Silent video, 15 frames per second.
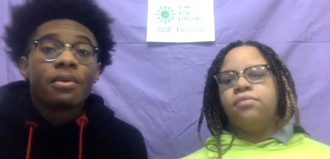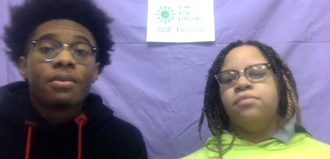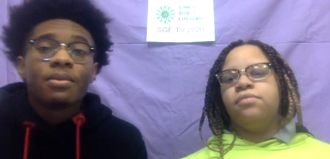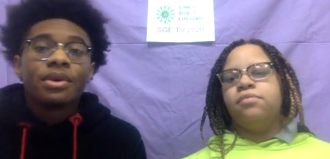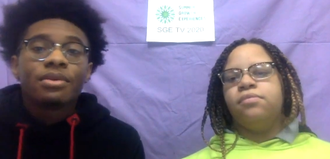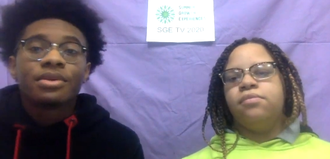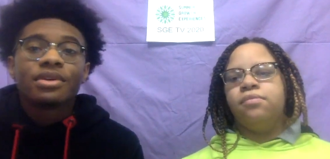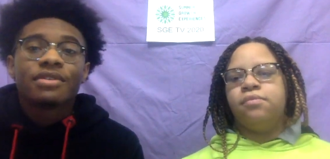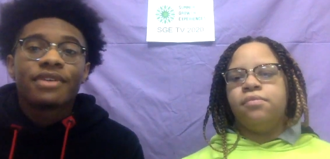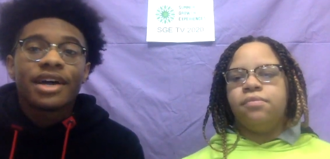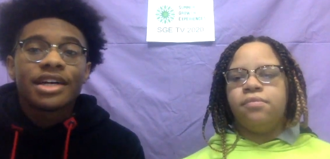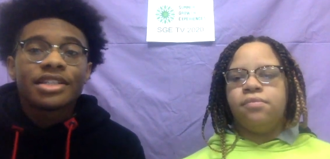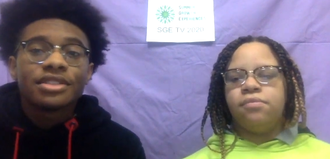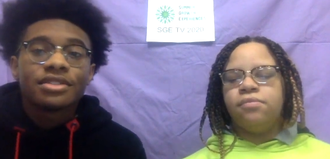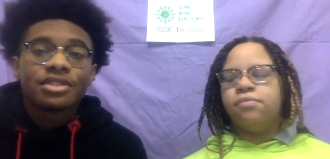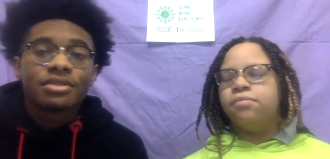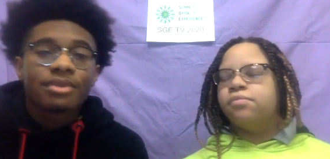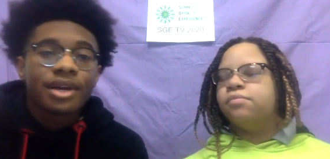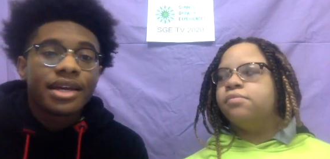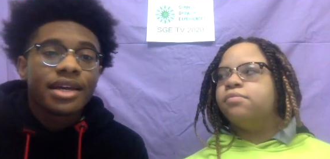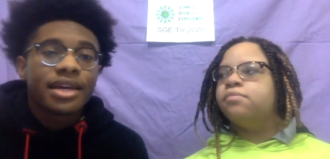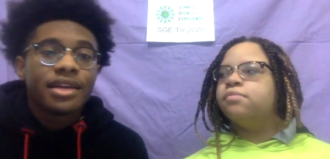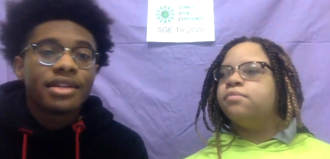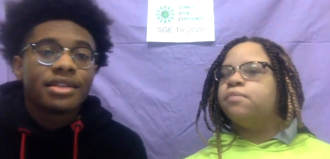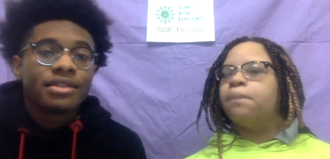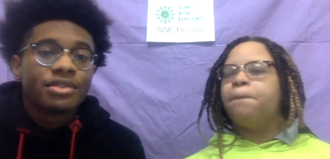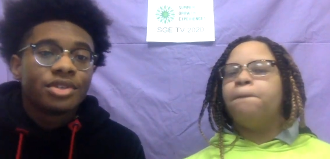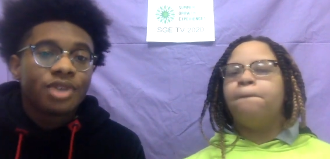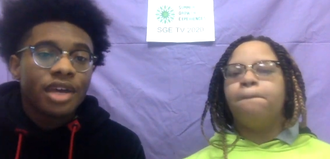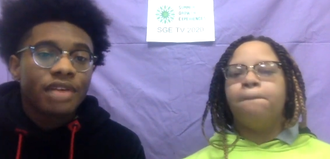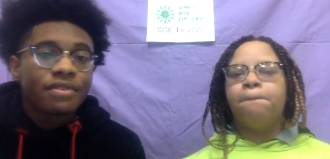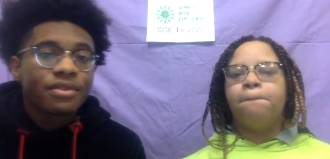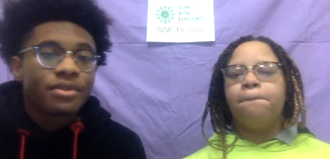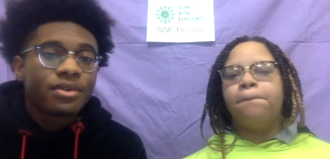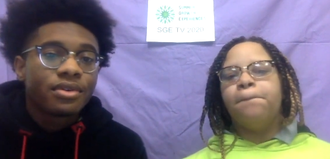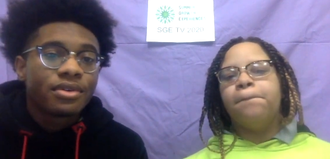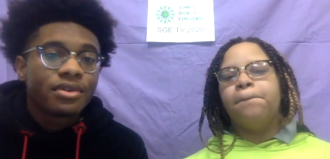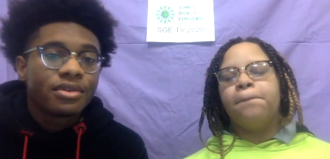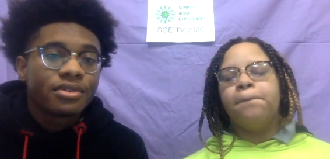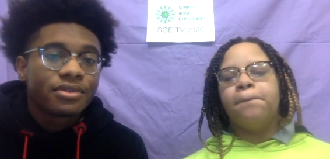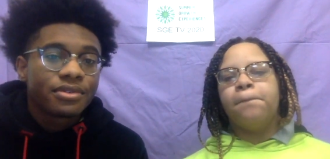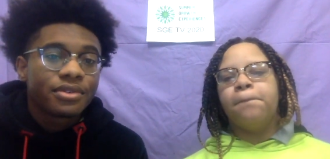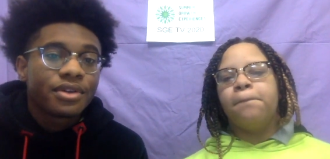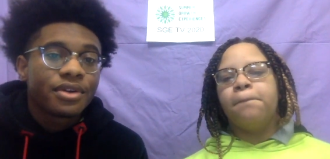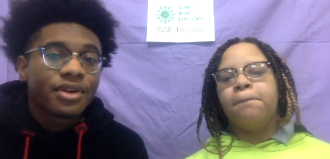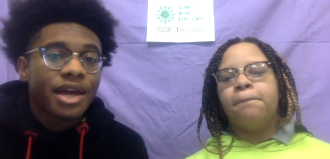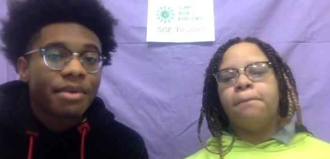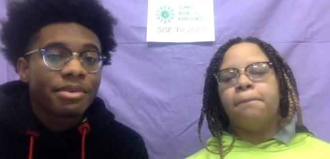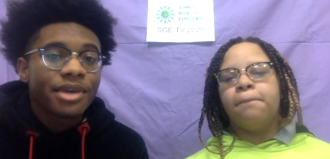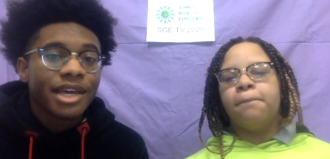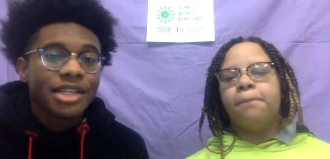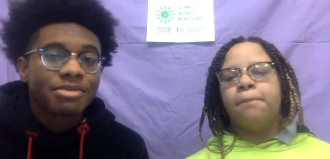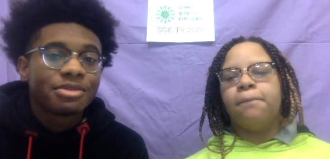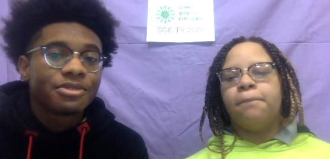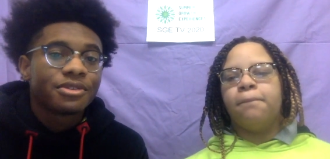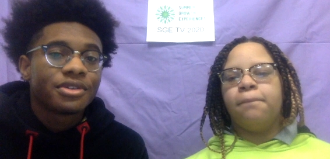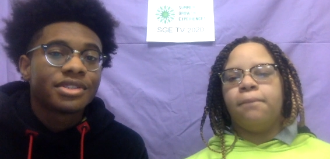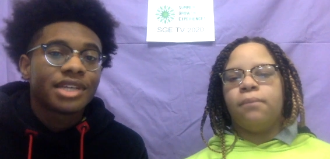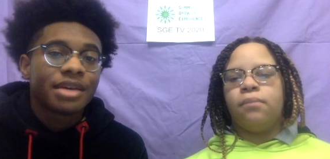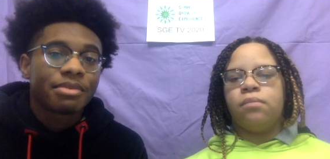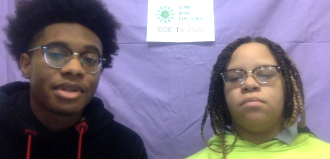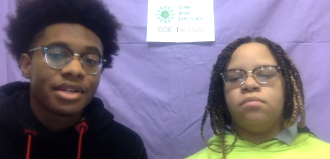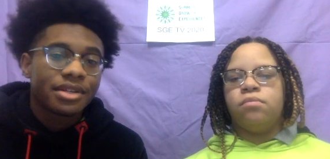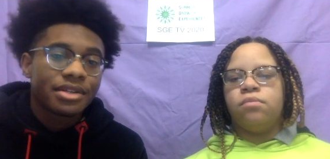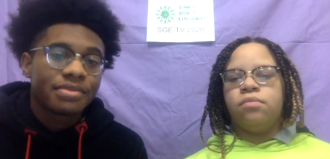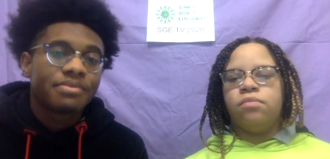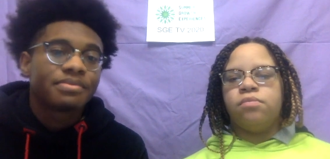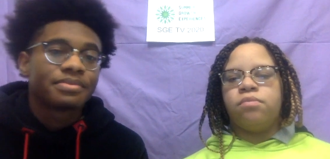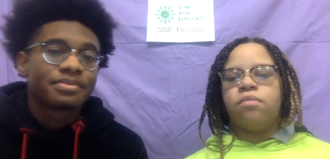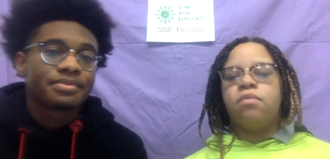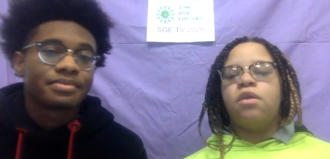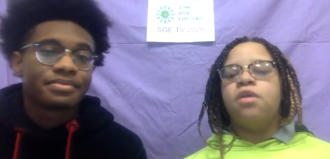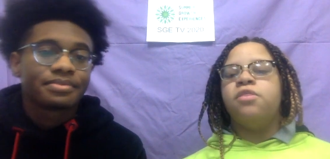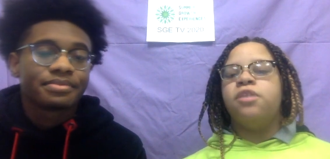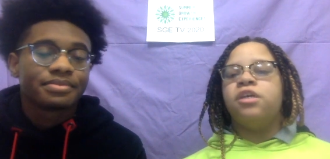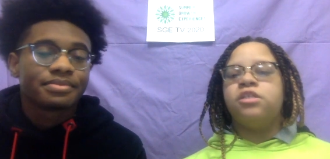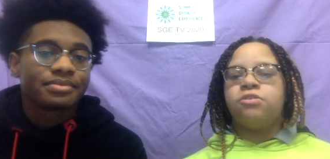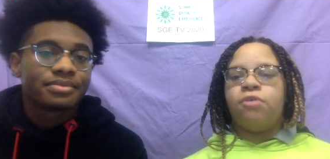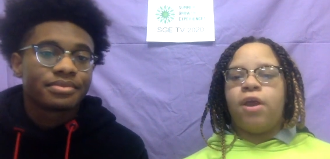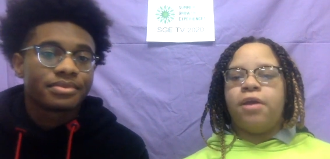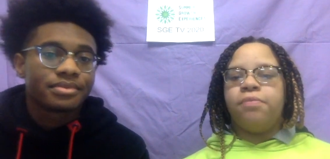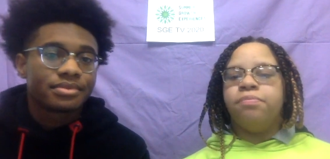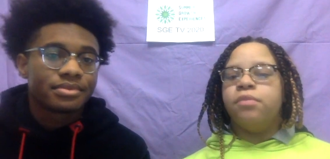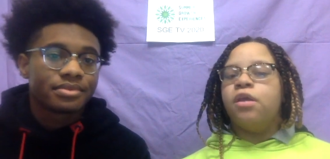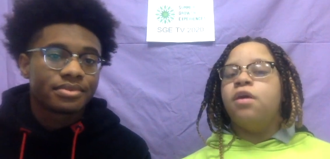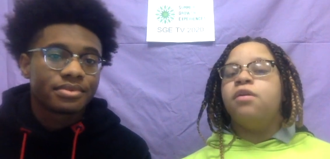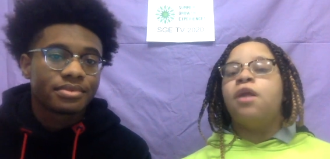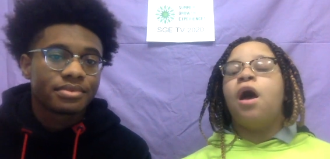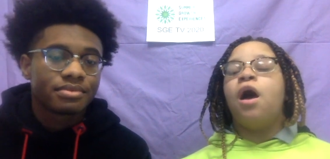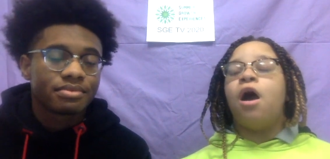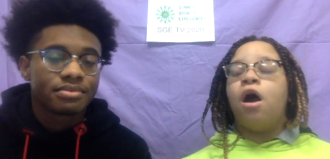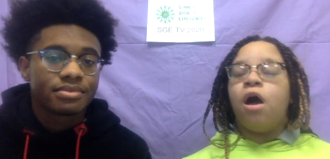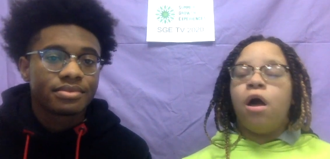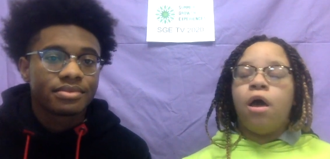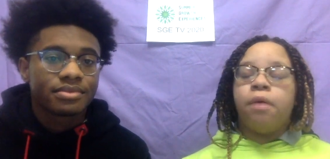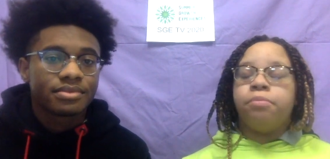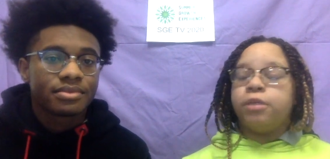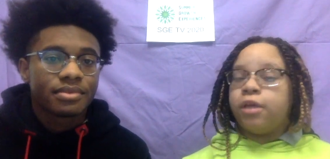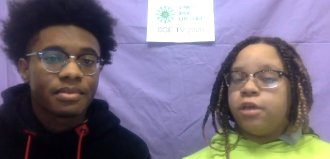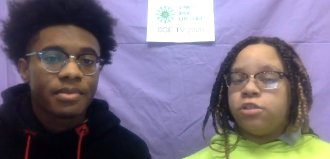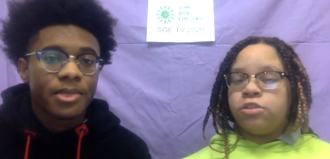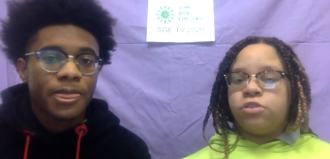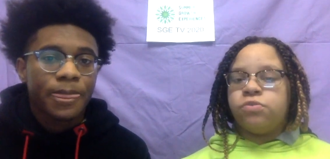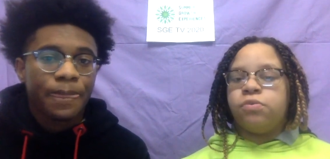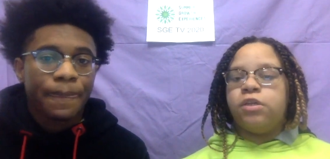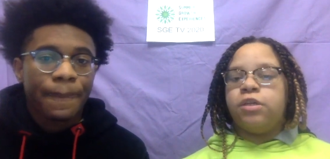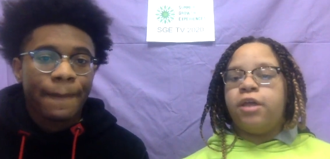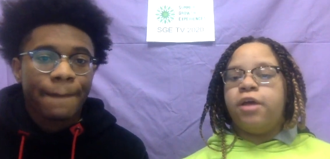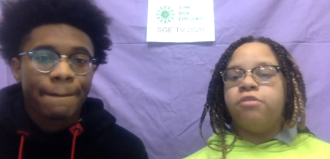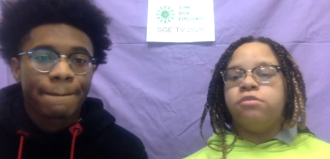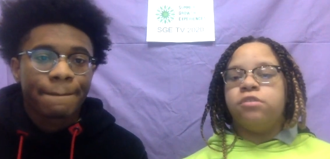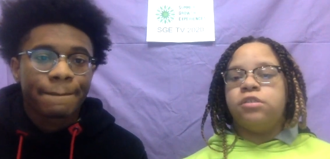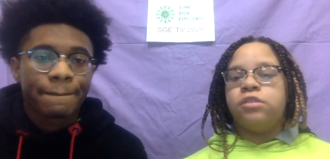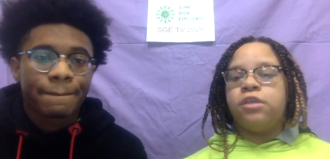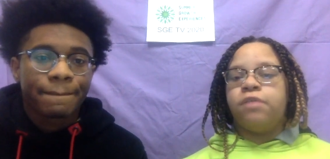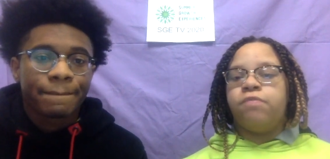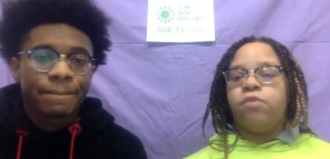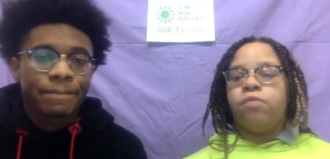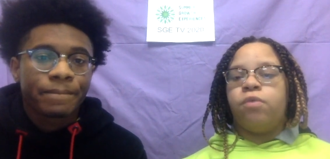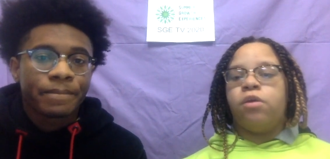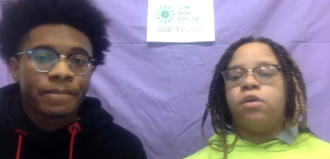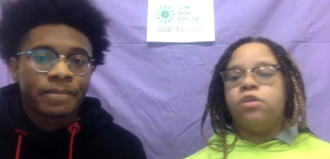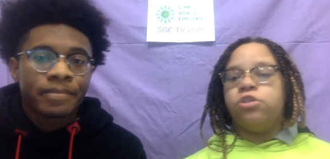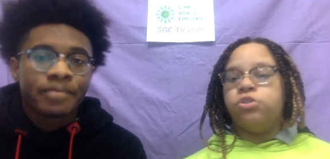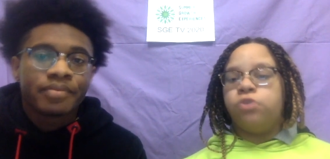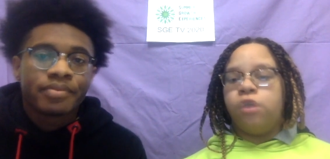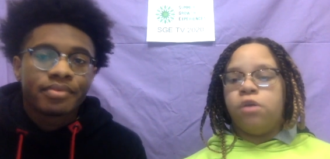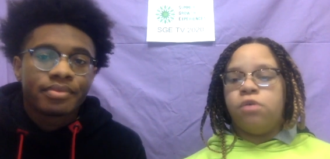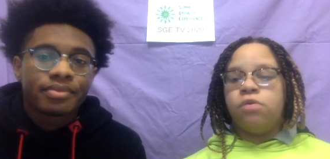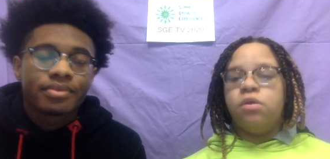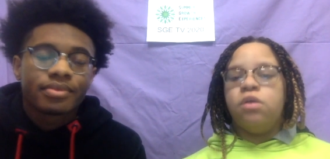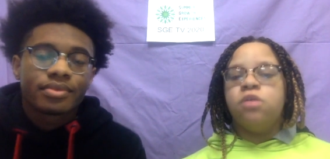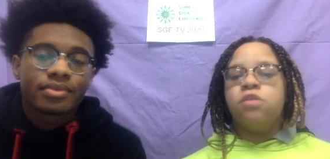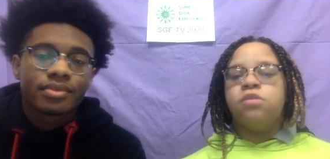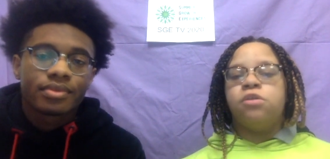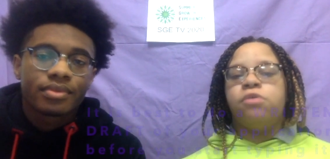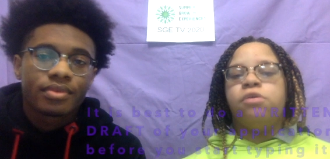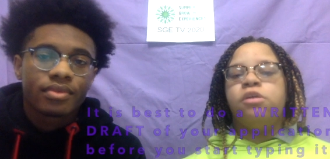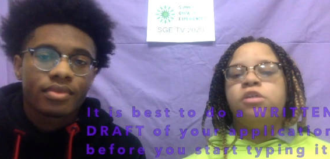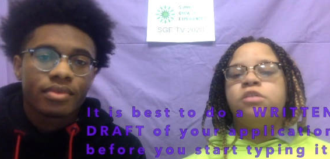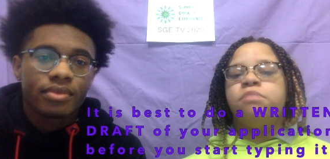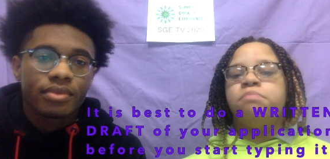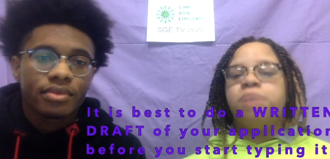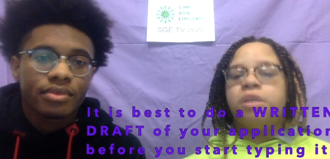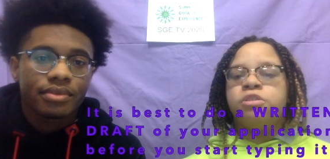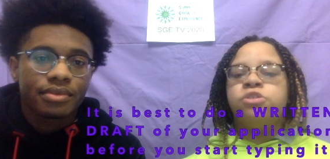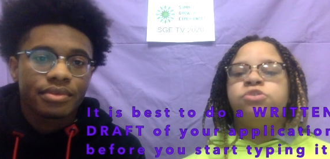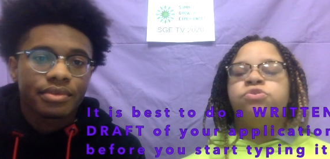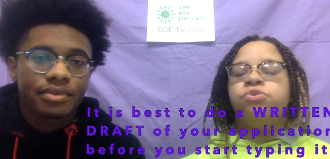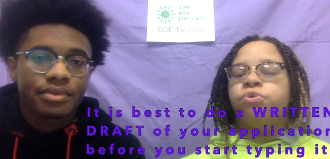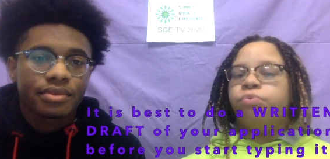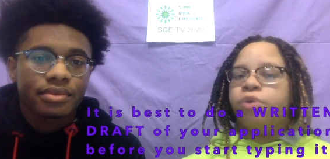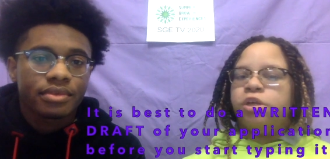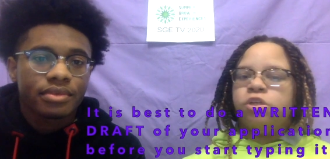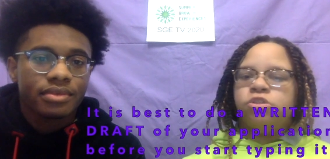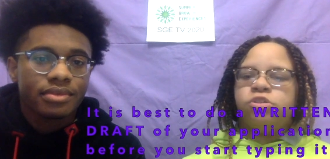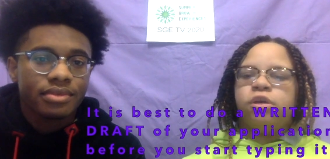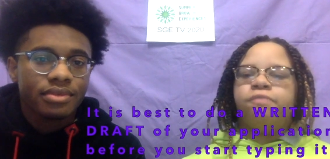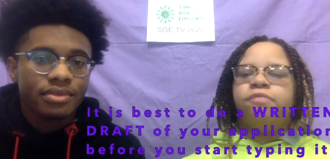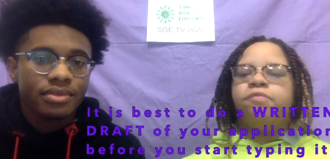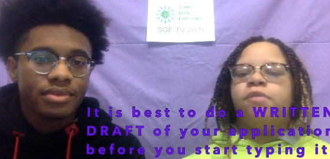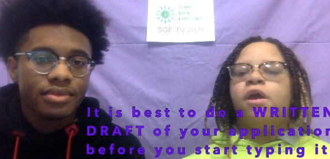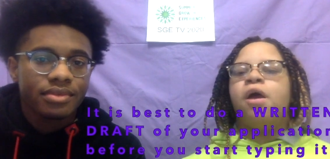Speaker 1: We will advise you to write a draft of your application before typing it up.
Speaker 2: That's right. Not all applications will allow you to save your work as you go. So it is best to do a written draft of your